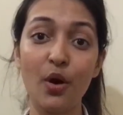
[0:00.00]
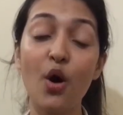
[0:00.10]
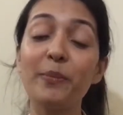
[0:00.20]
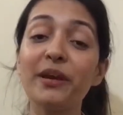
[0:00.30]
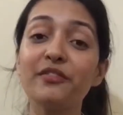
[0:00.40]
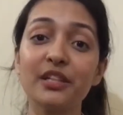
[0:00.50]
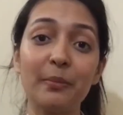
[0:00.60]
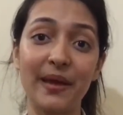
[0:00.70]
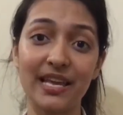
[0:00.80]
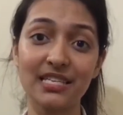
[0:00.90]
hoping for the
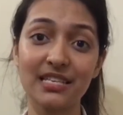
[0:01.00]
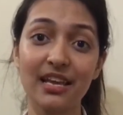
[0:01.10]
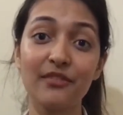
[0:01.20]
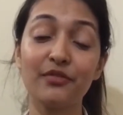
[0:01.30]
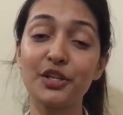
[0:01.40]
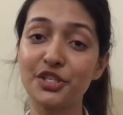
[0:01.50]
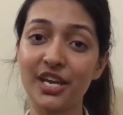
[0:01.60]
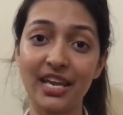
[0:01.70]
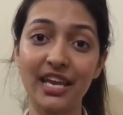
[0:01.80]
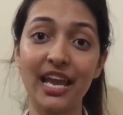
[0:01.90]
best for
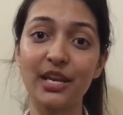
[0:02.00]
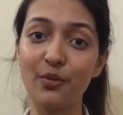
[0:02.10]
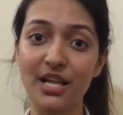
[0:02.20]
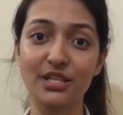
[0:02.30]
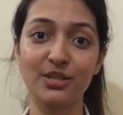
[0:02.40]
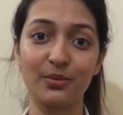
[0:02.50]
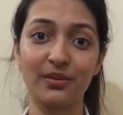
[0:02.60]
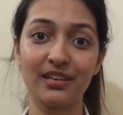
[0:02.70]
JEE Advanced.